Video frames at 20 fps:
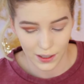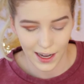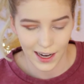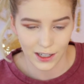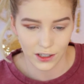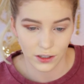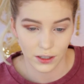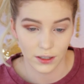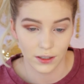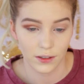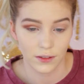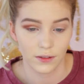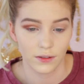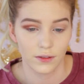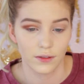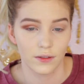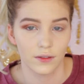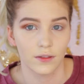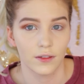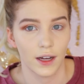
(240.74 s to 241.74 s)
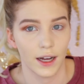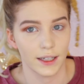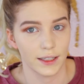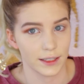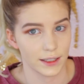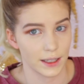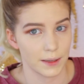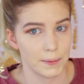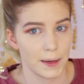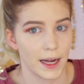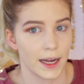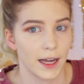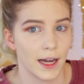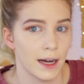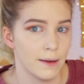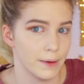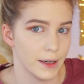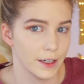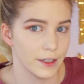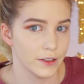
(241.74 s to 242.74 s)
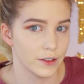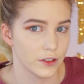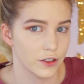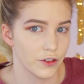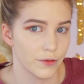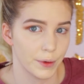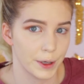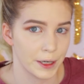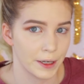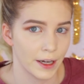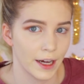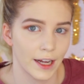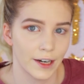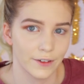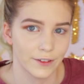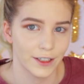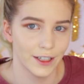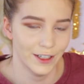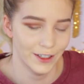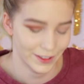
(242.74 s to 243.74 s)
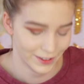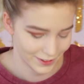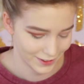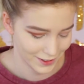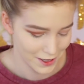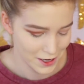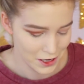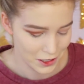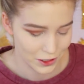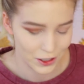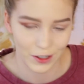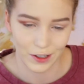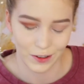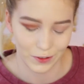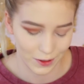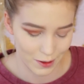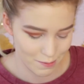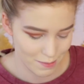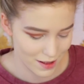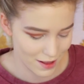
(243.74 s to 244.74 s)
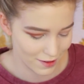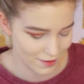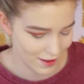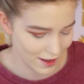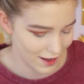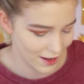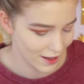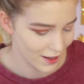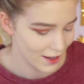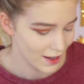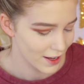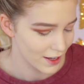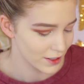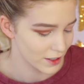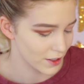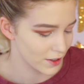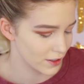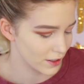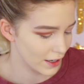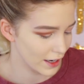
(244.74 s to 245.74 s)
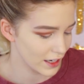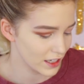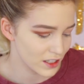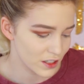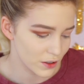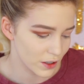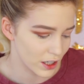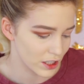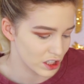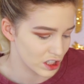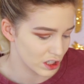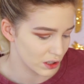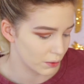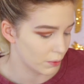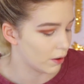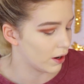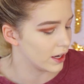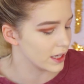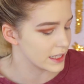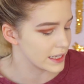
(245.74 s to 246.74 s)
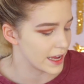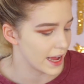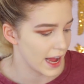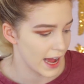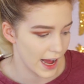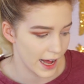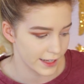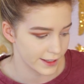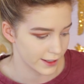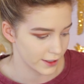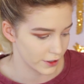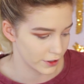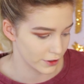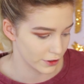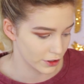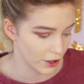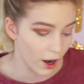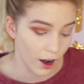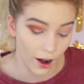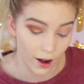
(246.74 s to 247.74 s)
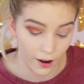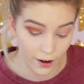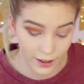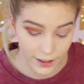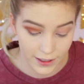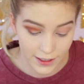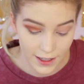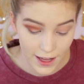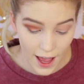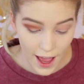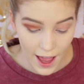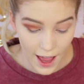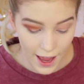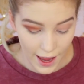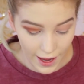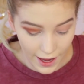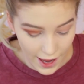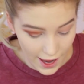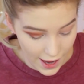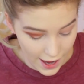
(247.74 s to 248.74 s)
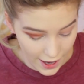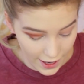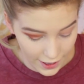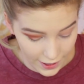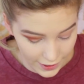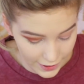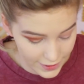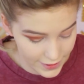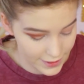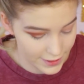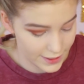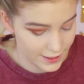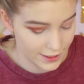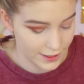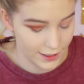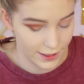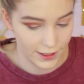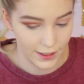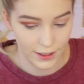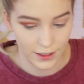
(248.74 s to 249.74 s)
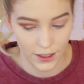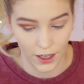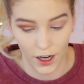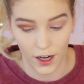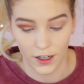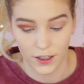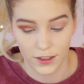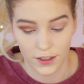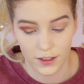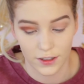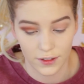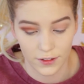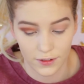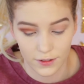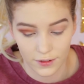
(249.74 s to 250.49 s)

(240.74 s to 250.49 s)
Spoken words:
Actually, I take that back. I might use shimmer. I don't know. Don't quote me on that. So the next question was cats or dogs, and dogs.